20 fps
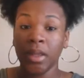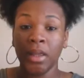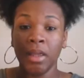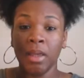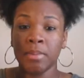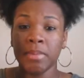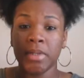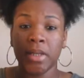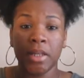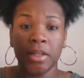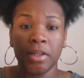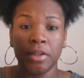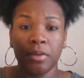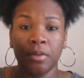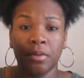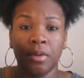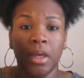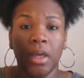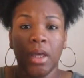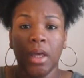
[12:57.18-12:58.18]
I'm telling
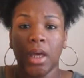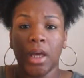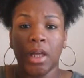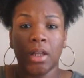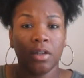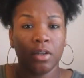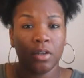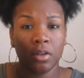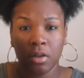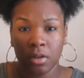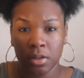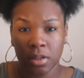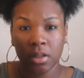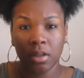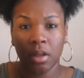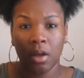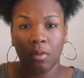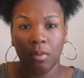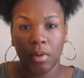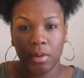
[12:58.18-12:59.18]
you, a little goes a
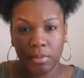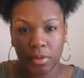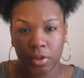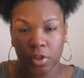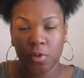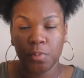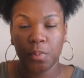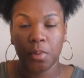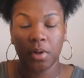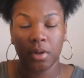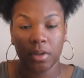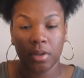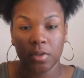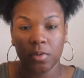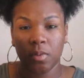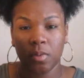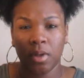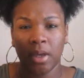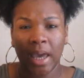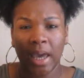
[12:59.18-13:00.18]
long way with this product
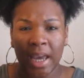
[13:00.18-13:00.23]
as well.